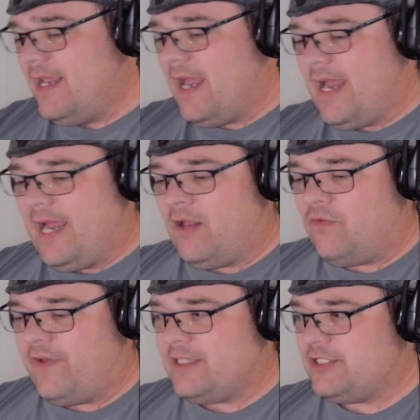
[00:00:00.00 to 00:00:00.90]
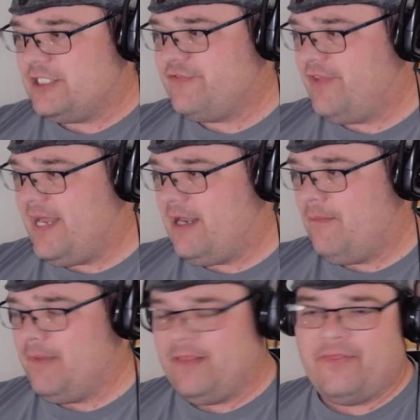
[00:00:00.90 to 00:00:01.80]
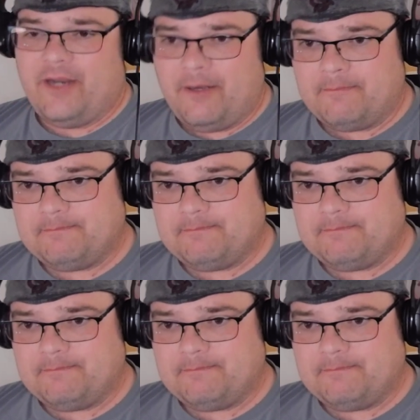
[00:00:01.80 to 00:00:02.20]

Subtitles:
Alf has just flat out been there.